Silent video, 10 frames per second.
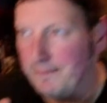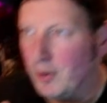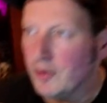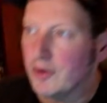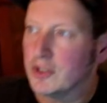
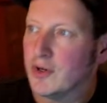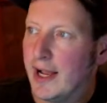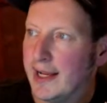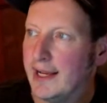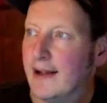Both are
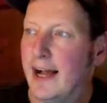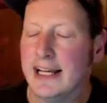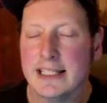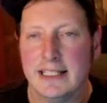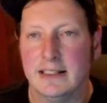tracking.
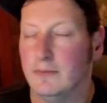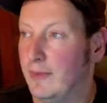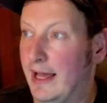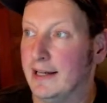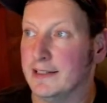I just need...
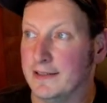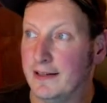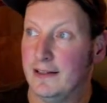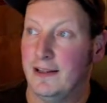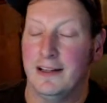That is
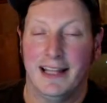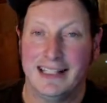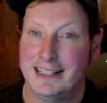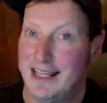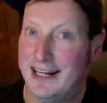a lot.
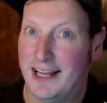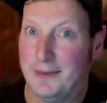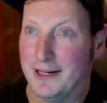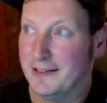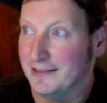That's
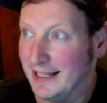dynamic.